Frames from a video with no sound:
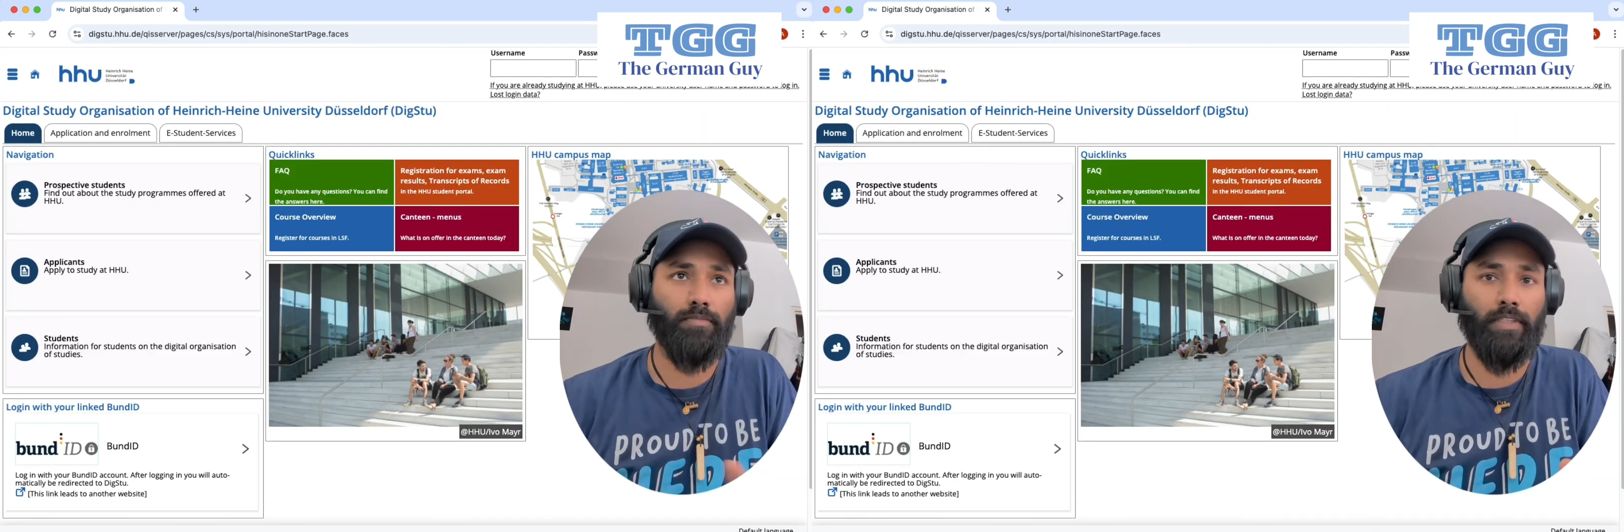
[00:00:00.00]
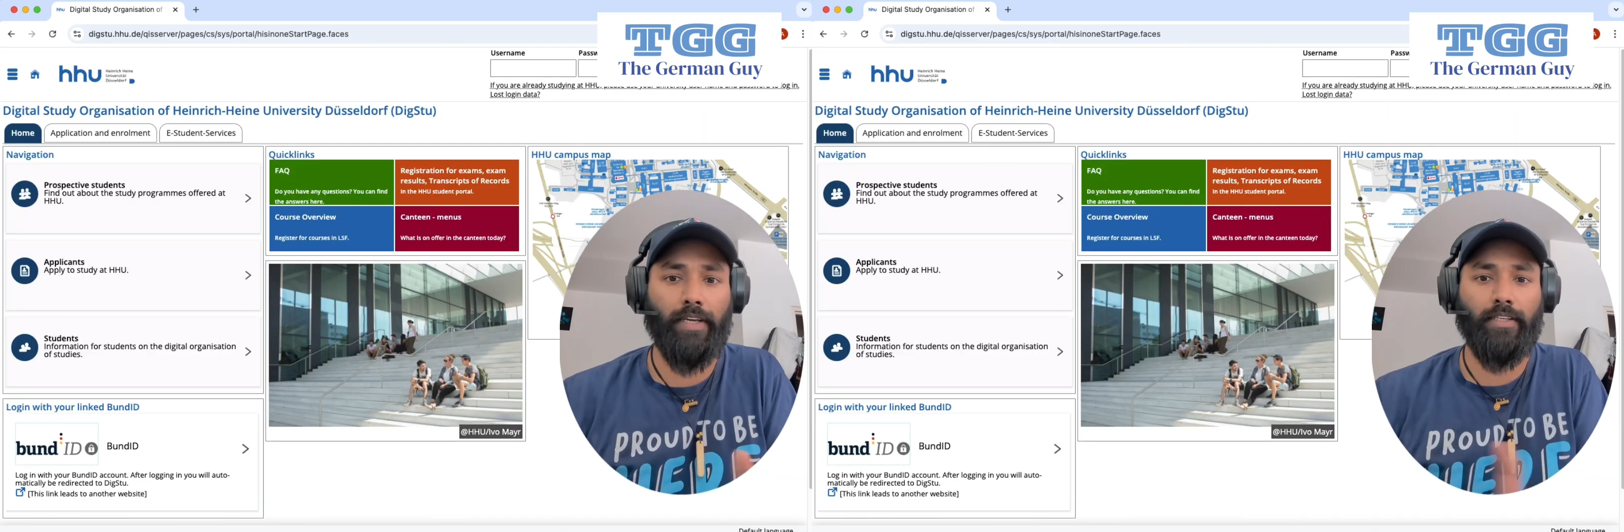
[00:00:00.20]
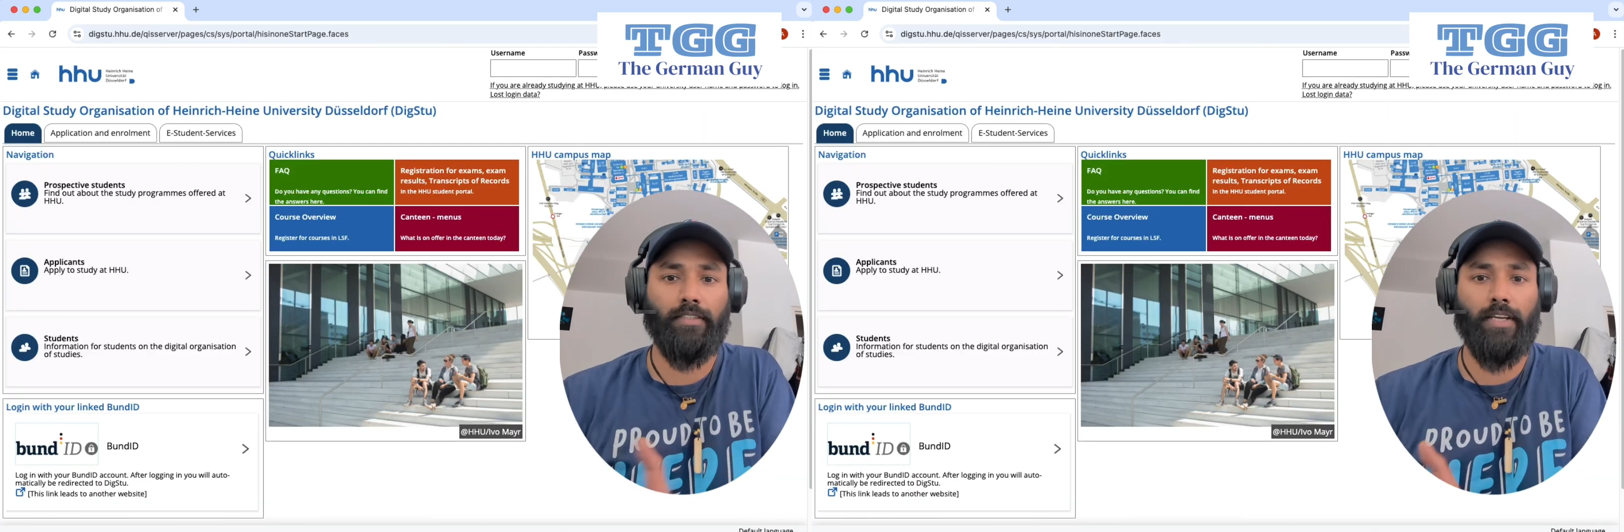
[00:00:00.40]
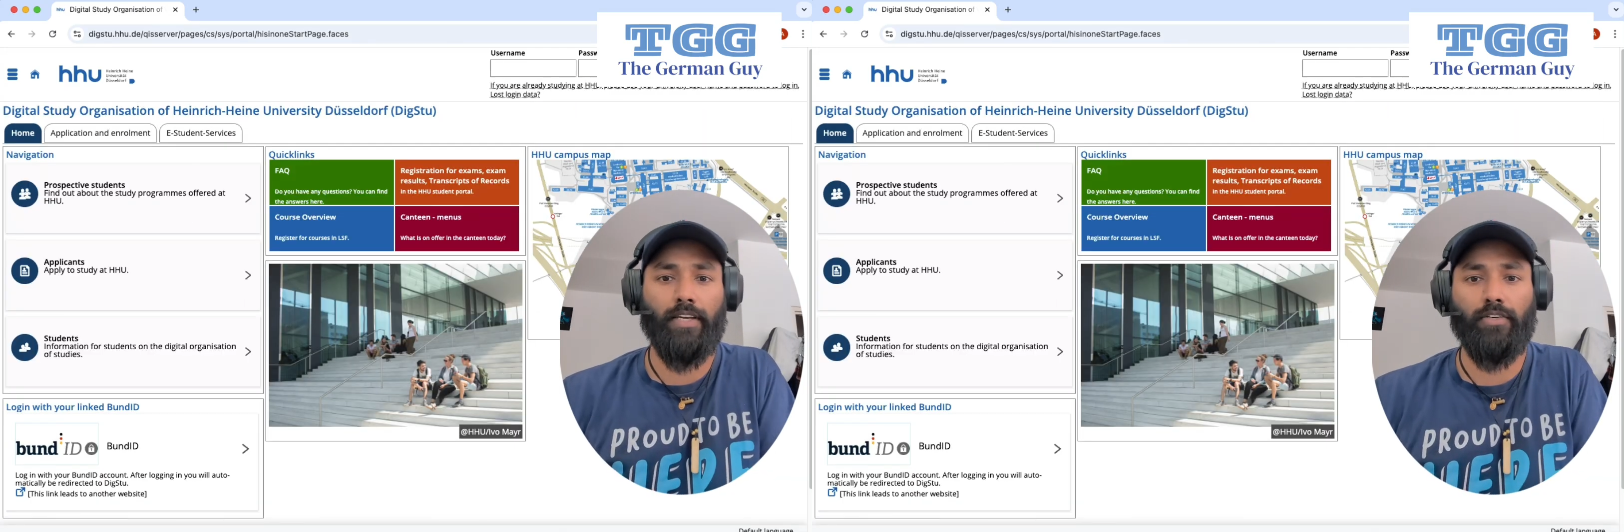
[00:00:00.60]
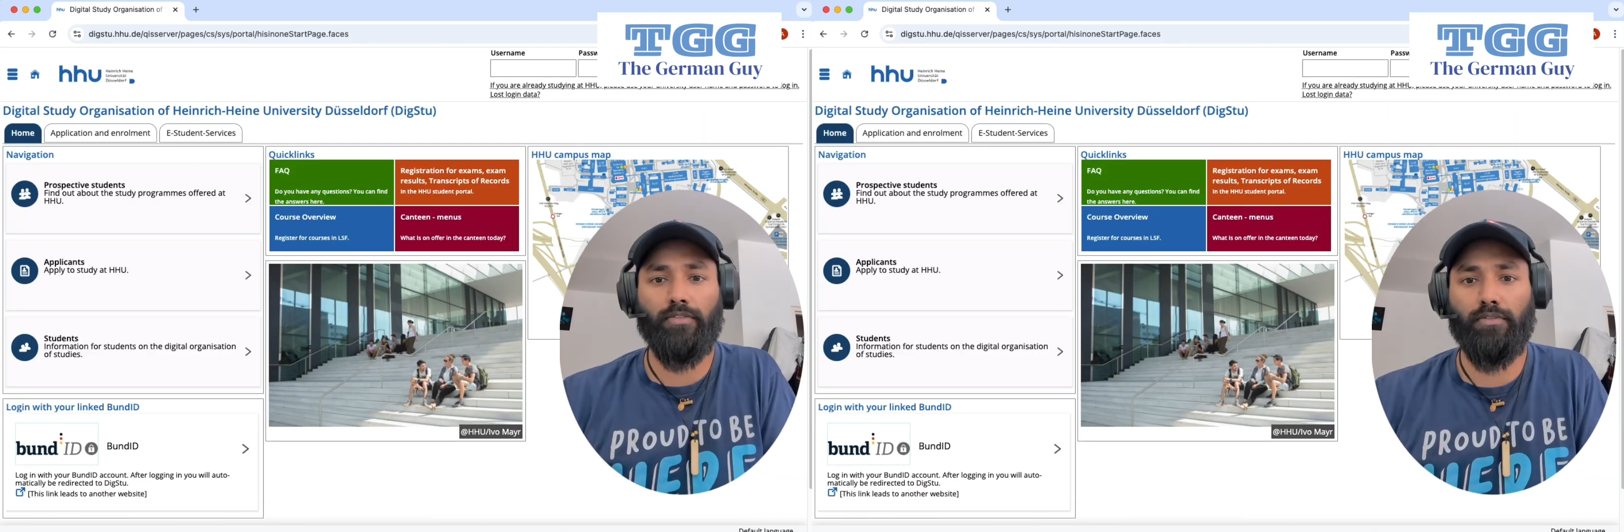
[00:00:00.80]
like
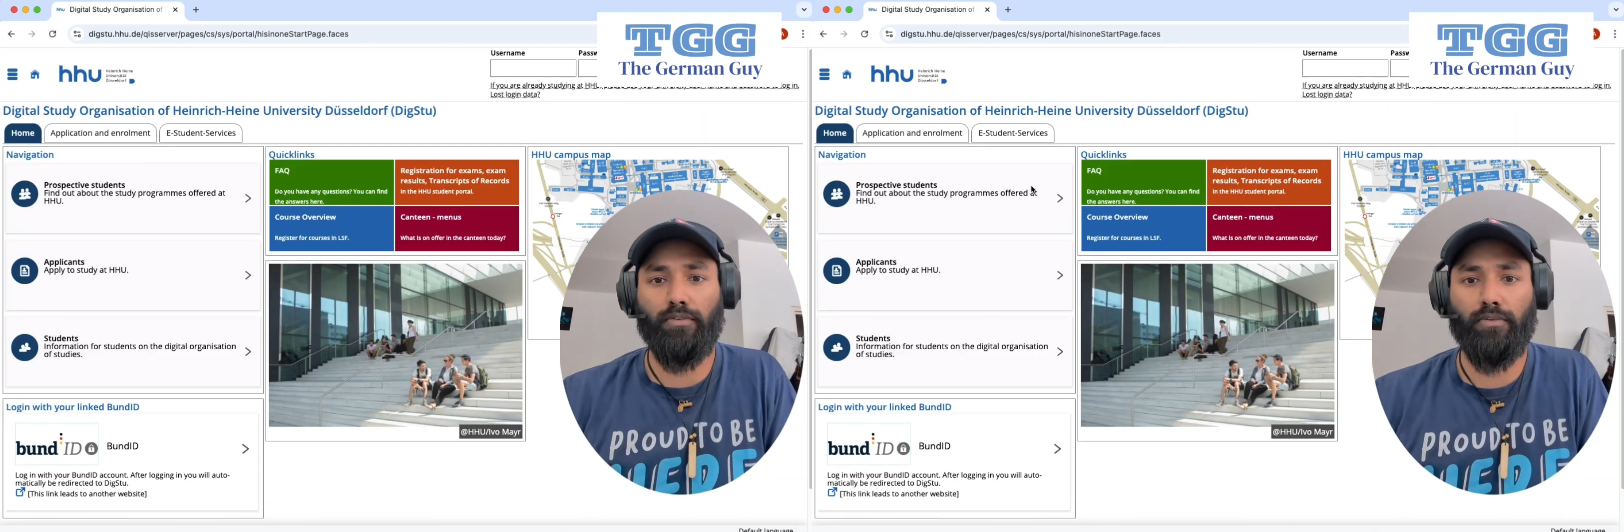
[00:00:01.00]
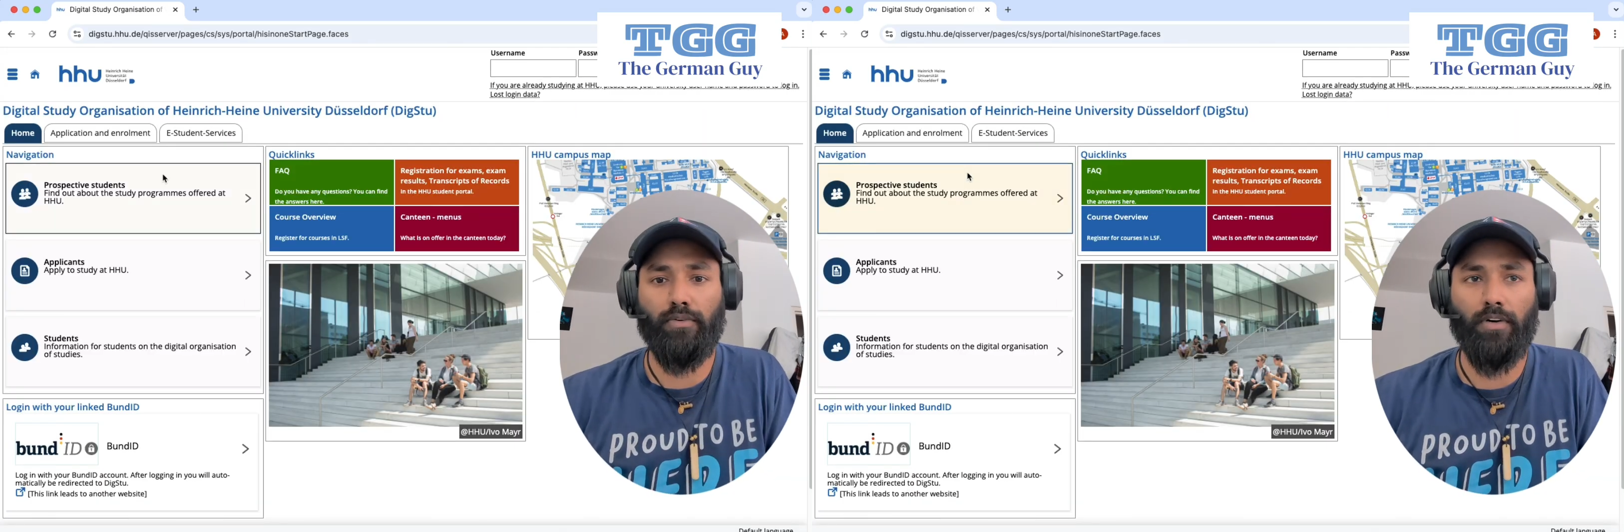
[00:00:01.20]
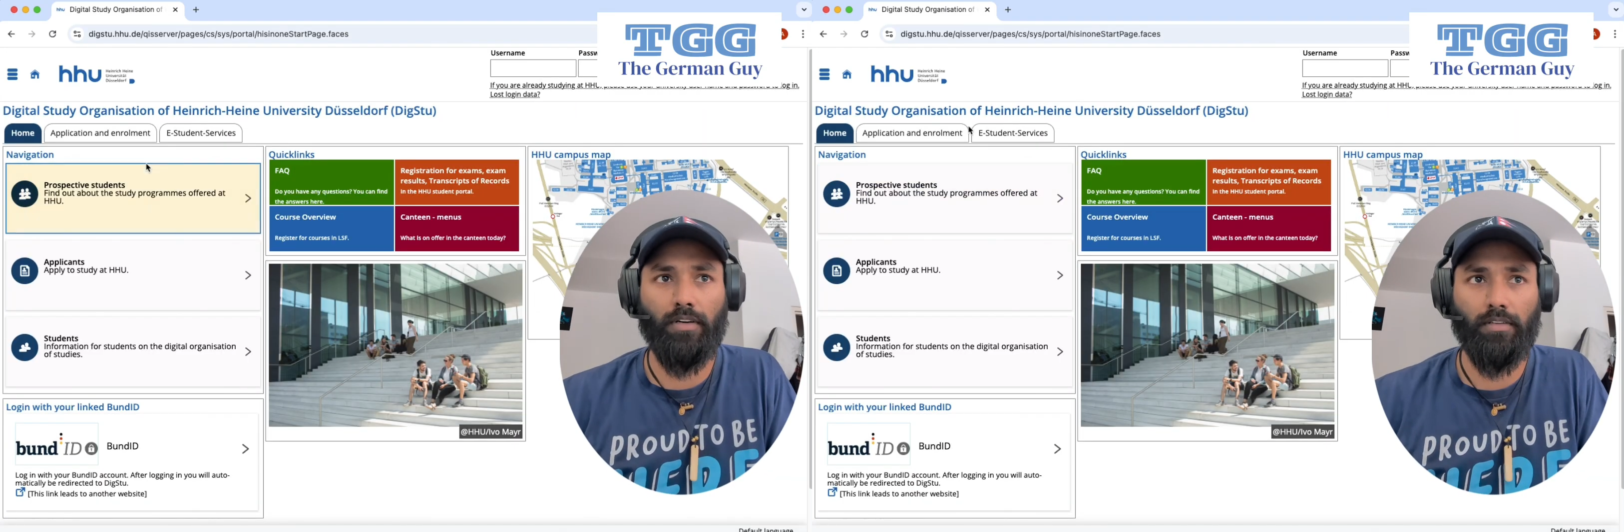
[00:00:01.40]
take you through